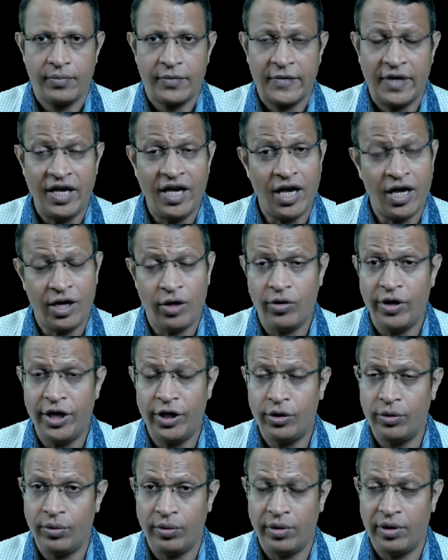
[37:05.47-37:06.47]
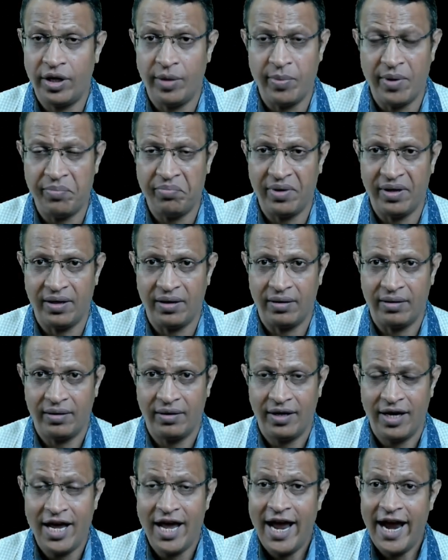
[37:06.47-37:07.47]
Here you need to remember
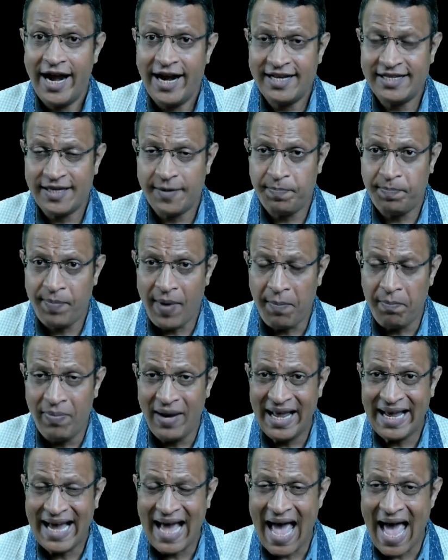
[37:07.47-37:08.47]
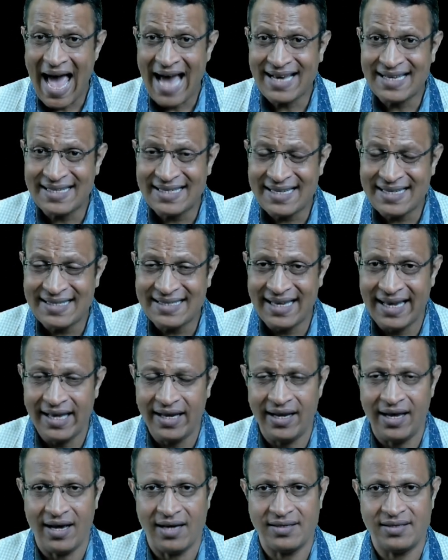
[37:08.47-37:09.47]
it is a public access
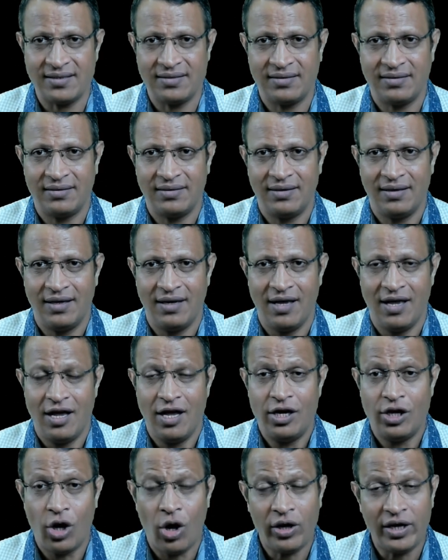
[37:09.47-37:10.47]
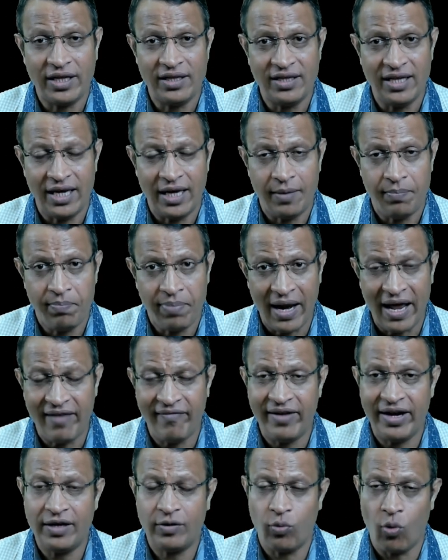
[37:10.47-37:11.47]
areas, not in the
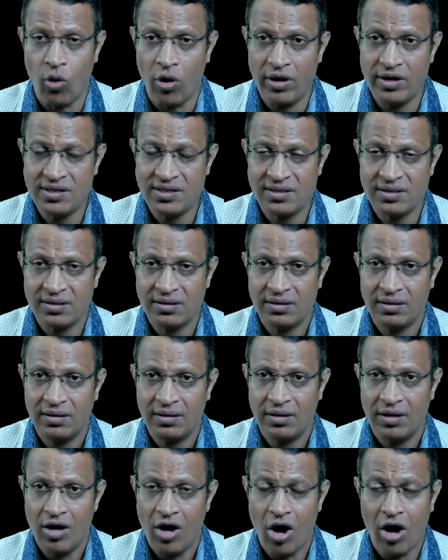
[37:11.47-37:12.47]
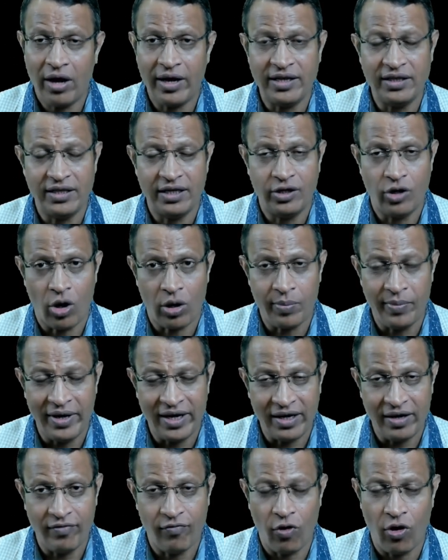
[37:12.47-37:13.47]
private wards or in the
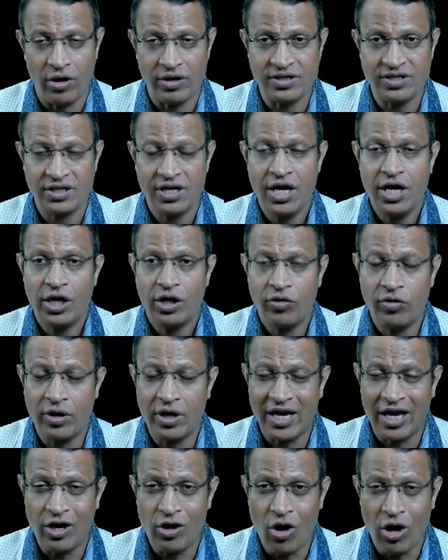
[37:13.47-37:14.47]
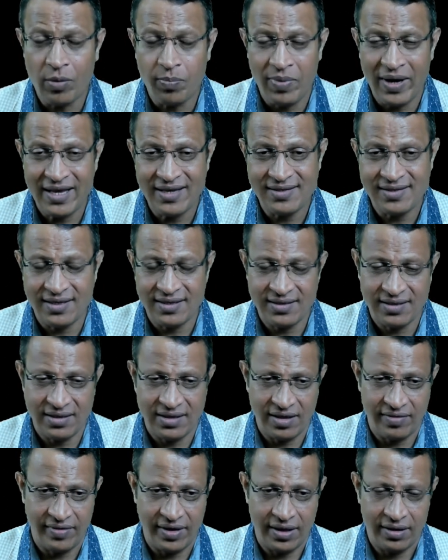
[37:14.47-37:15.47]
dormitory wards. You cannot place
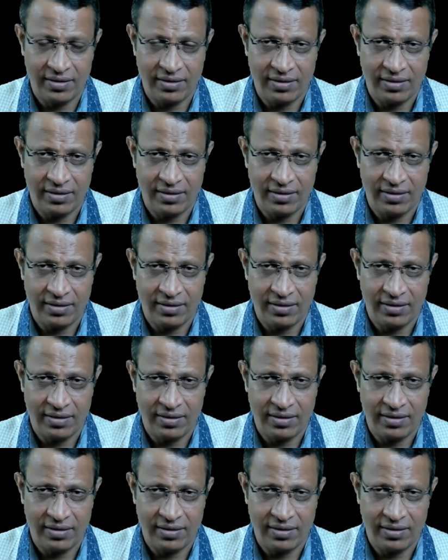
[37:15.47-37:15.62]
CCTV.